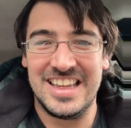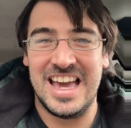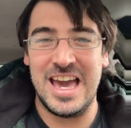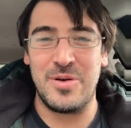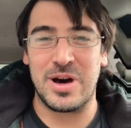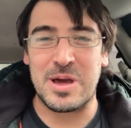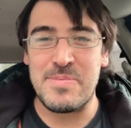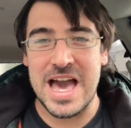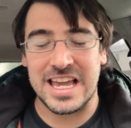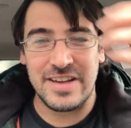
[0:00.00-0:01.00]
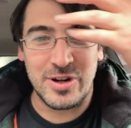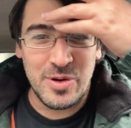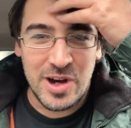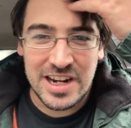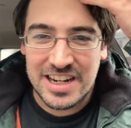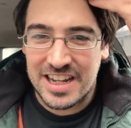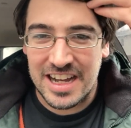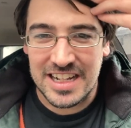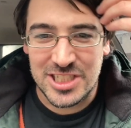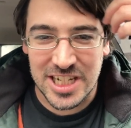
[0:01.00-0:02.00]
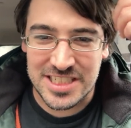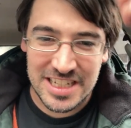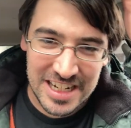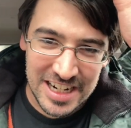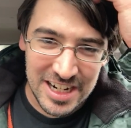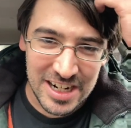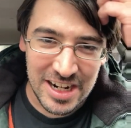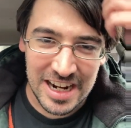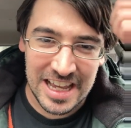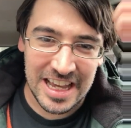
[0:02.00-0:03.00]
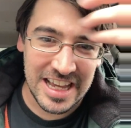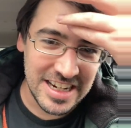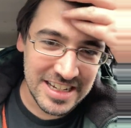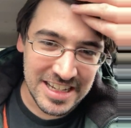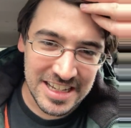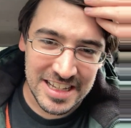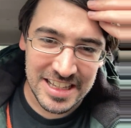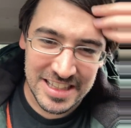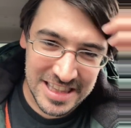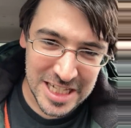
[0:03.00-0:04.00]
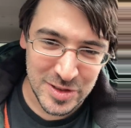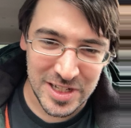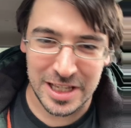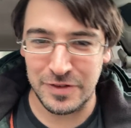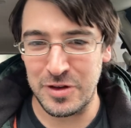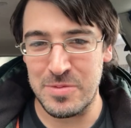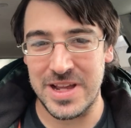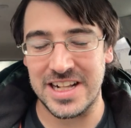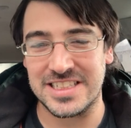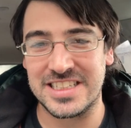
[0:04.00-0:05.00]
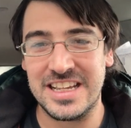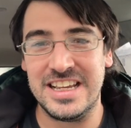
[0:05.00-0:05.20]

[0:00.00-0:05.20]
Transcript: Hey, welcome back, everyone. Justin here, and thanks for taking a few minutes.